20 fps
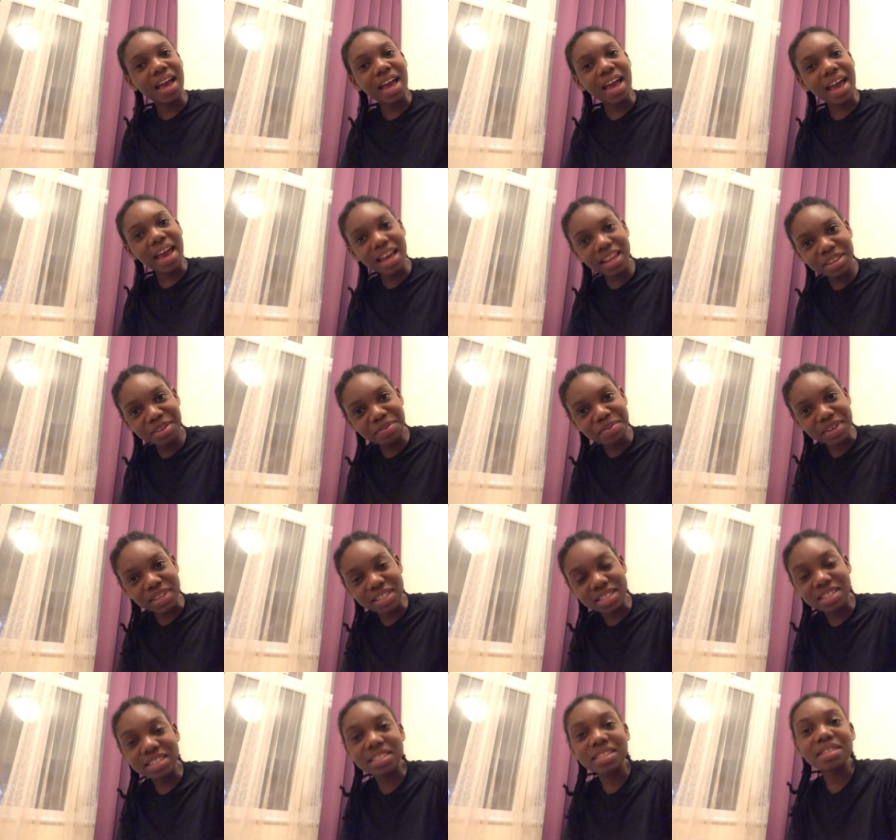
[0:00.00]

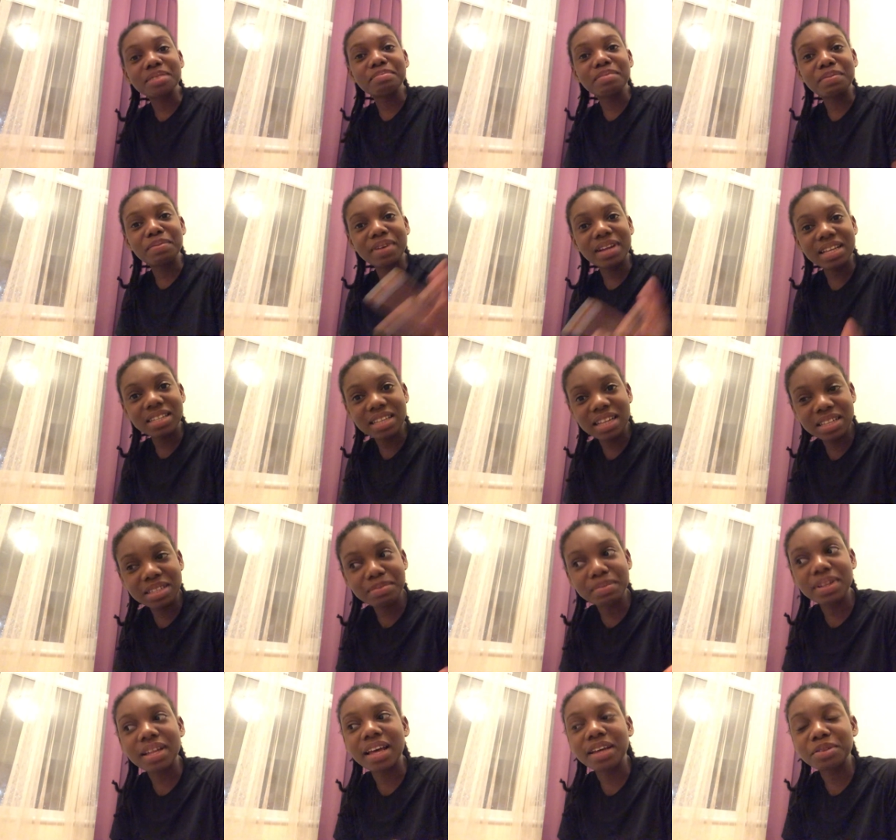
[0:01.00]
Anyways, my brother sent
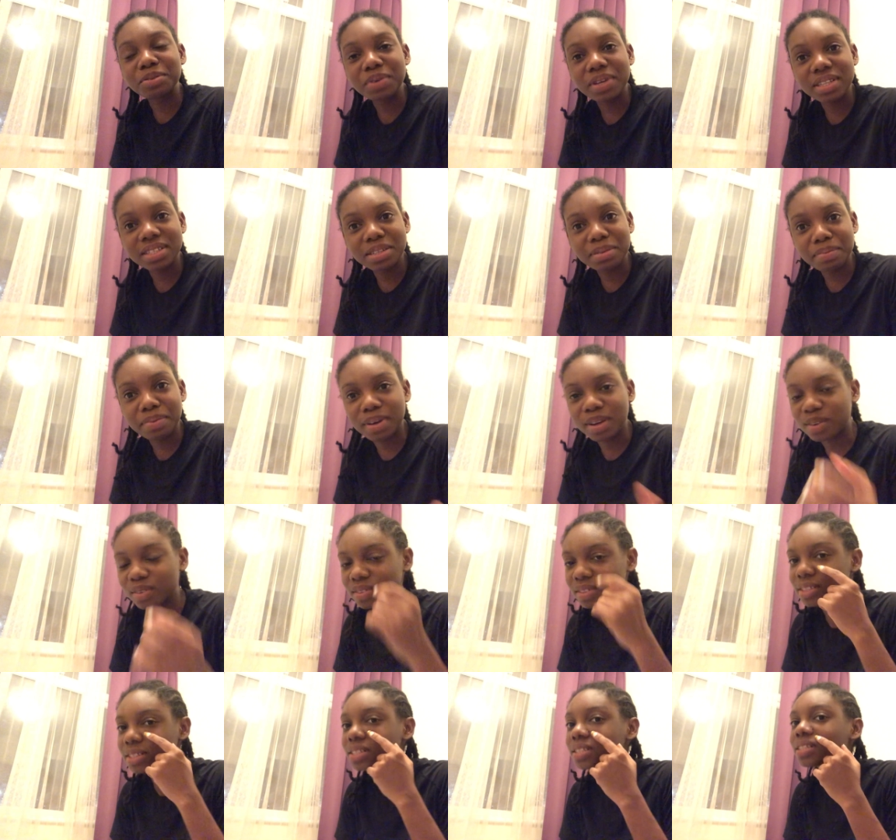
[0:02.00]
me like
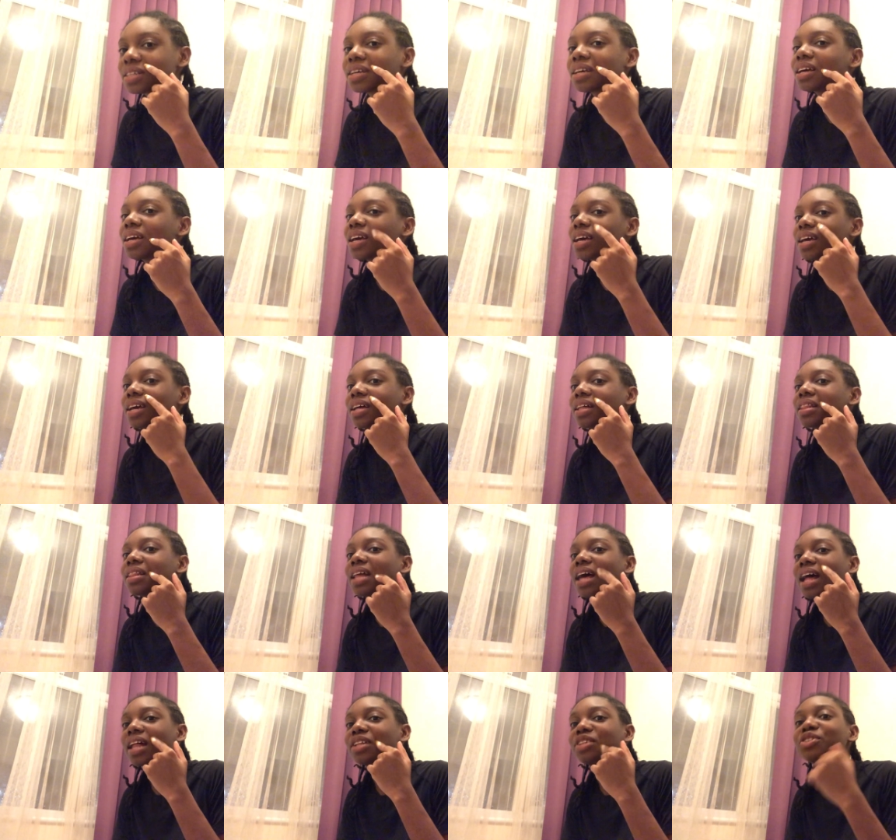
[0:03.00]
£20
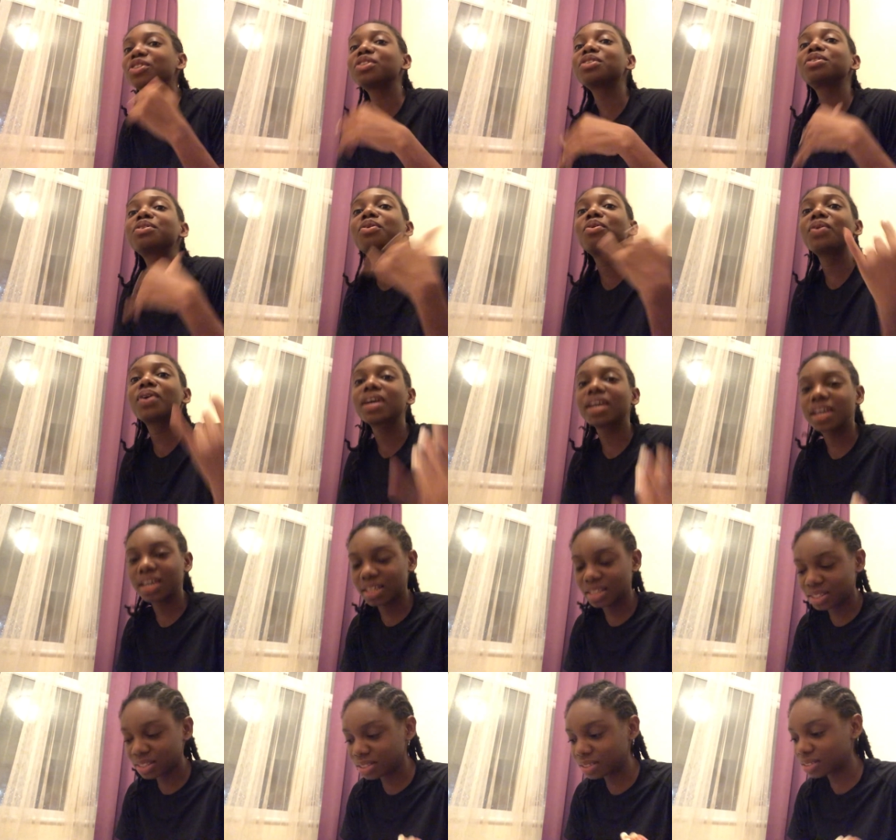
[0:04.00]
that just go
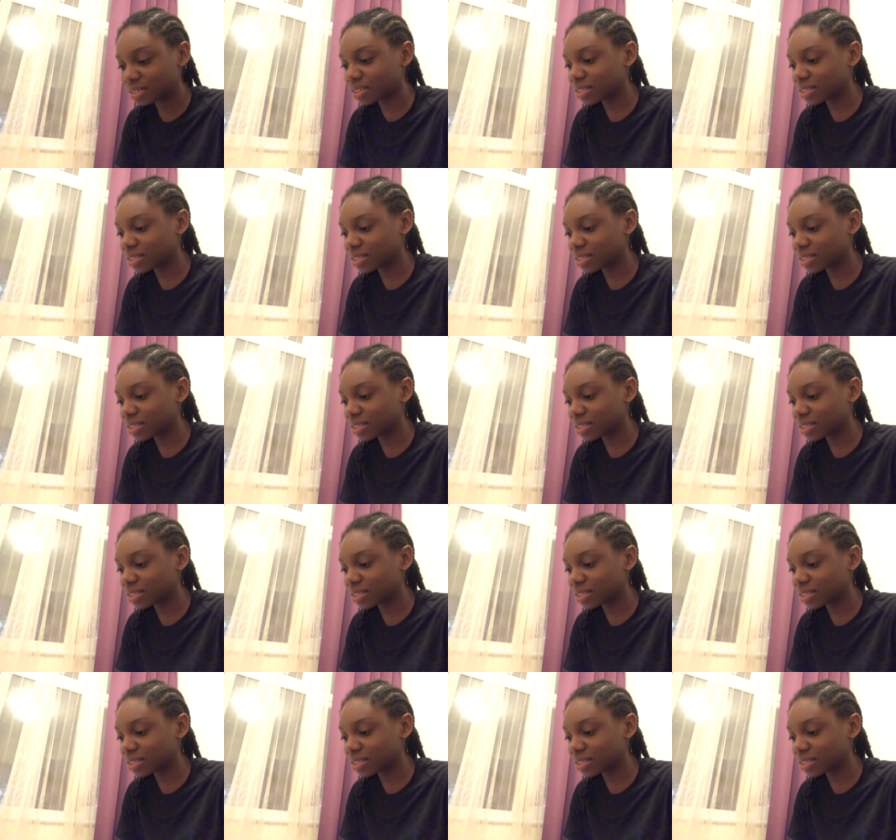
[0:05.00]
in.